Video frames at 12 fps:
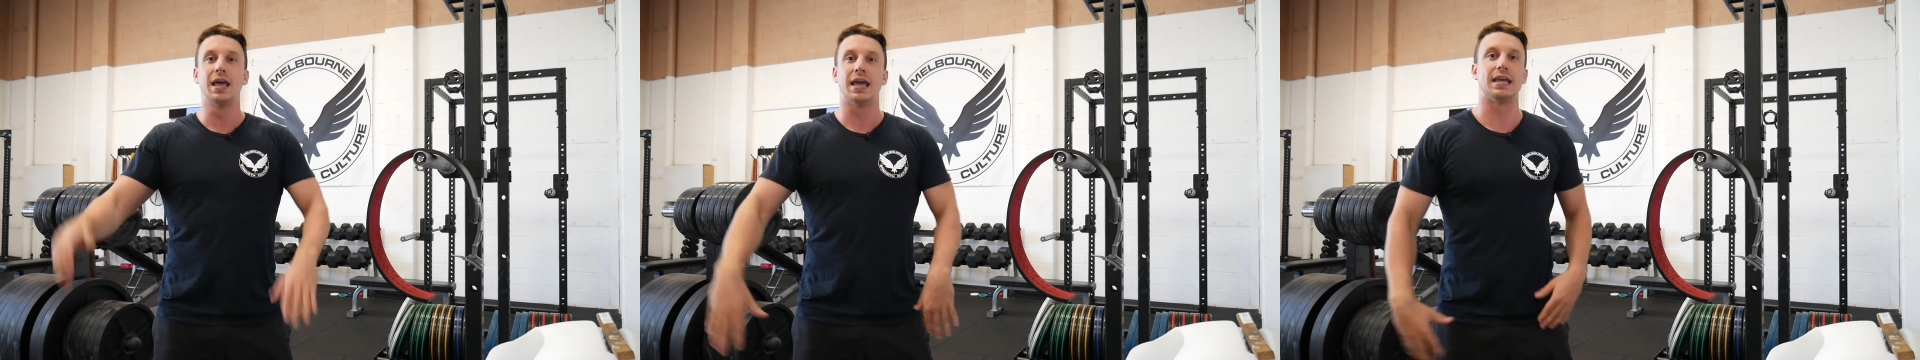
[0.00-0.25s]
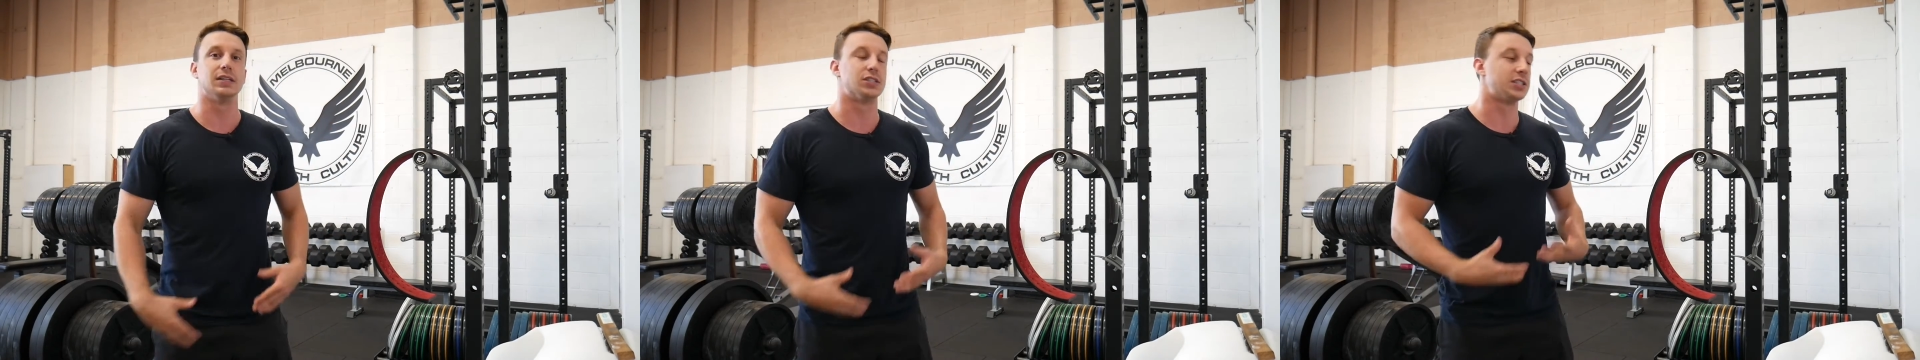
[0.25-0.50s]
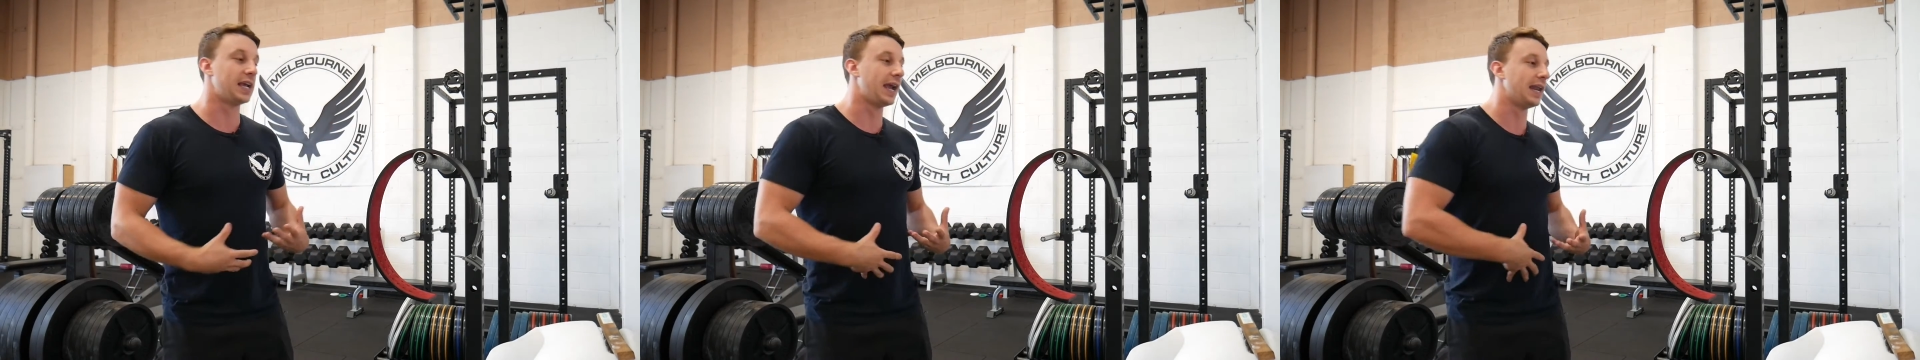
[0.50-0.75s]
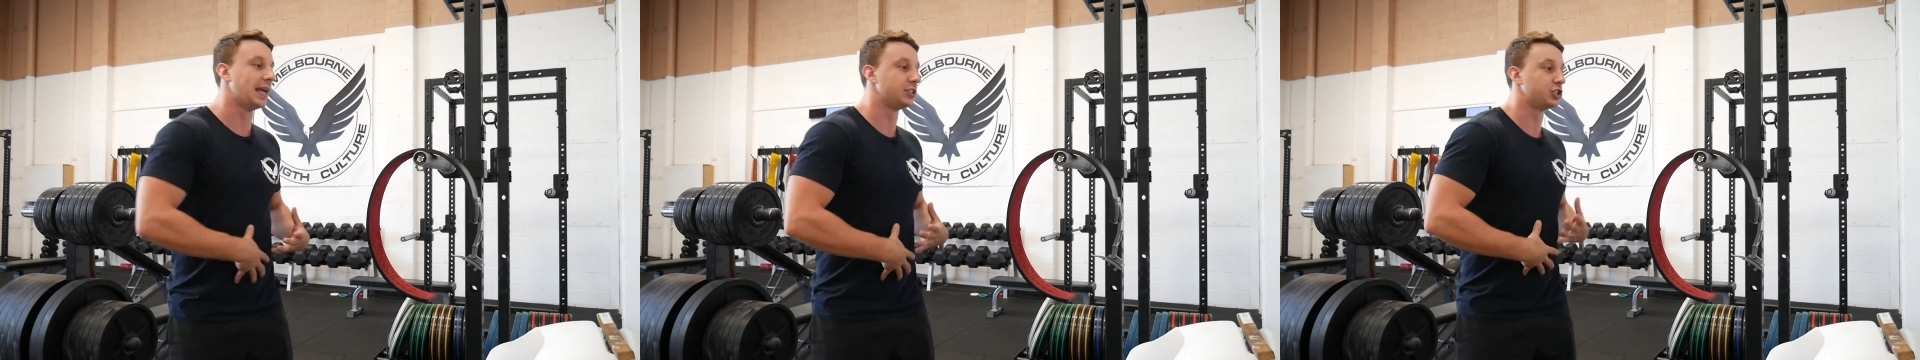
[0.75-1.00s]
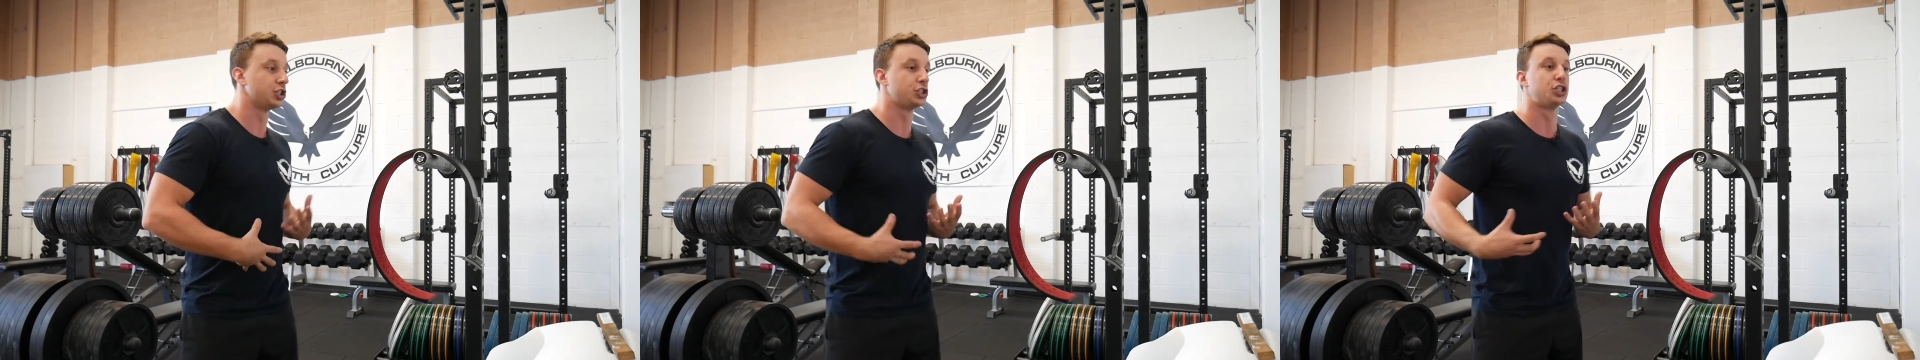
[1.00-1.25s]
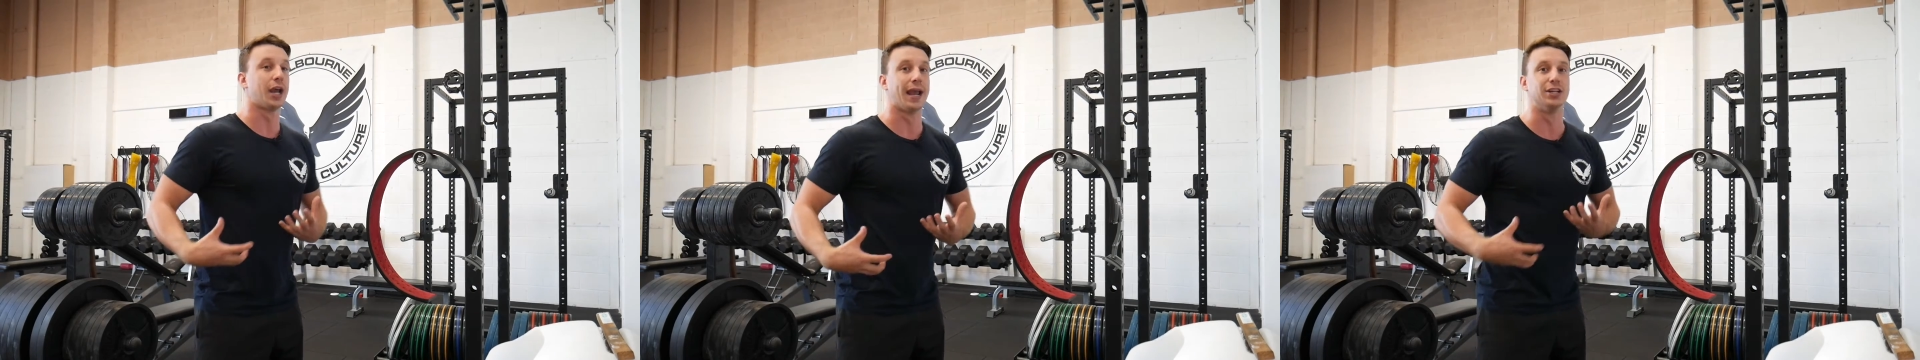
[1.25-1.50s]
Instead, it's just
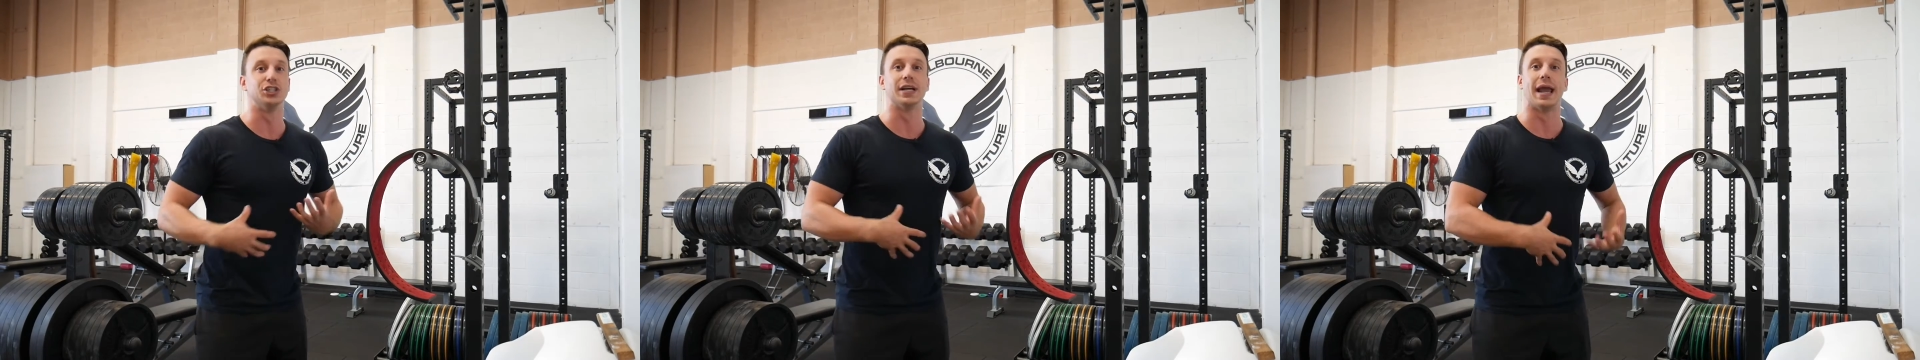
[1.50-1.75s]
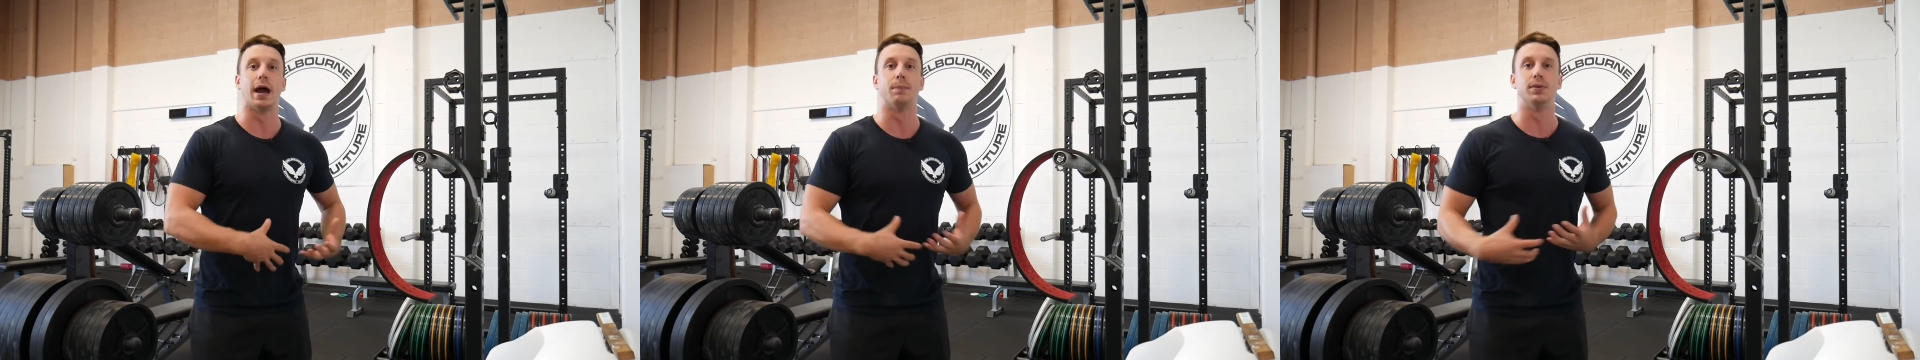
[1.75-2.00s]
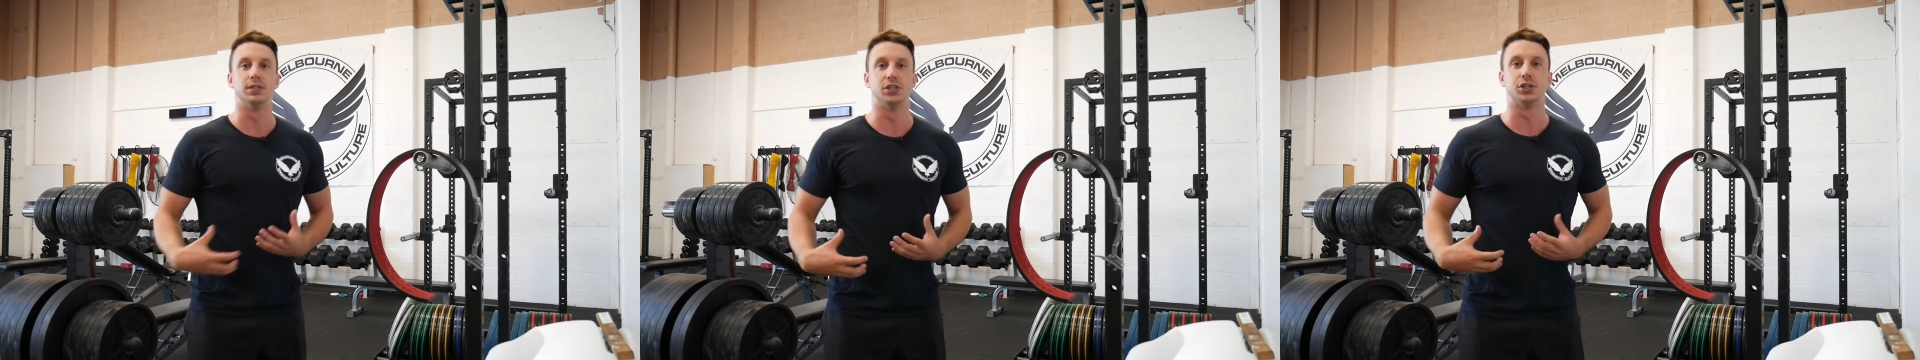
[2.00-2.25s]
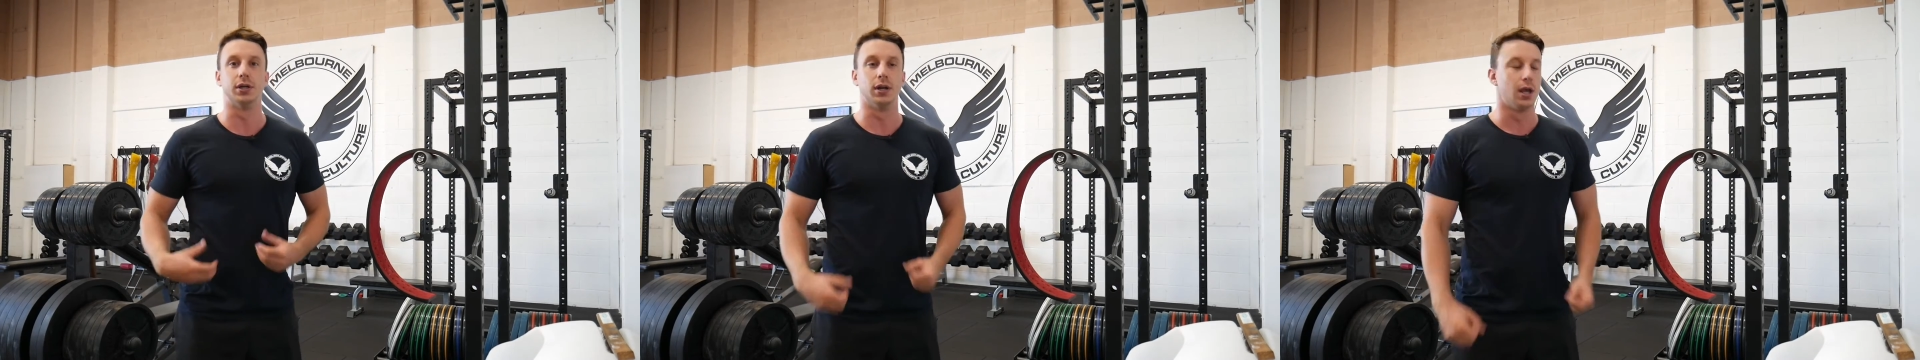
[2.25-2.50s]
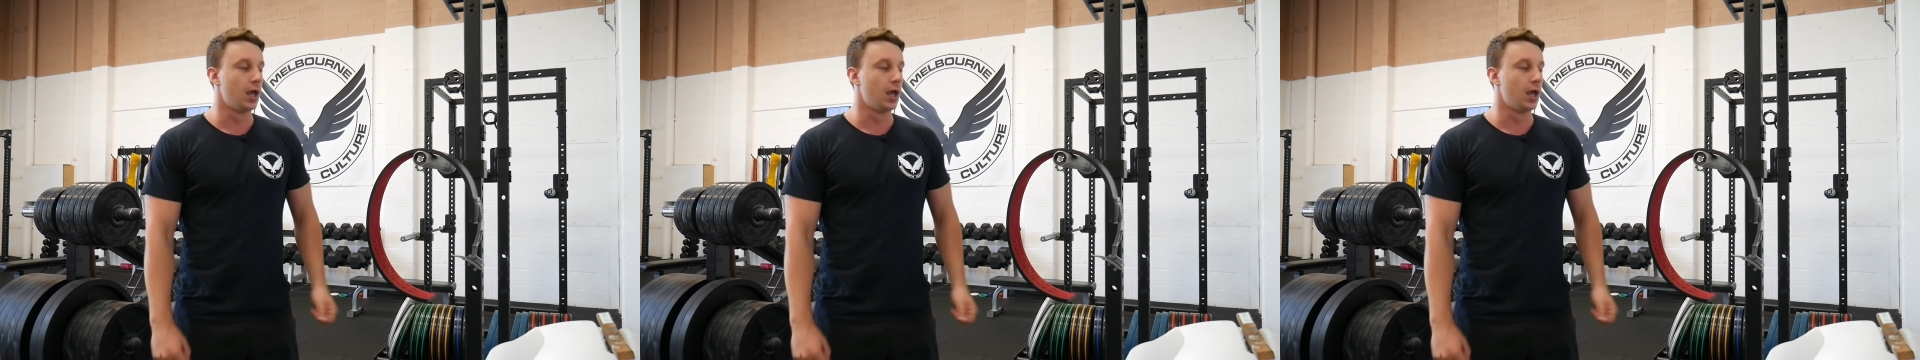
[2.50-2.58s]
changing our position.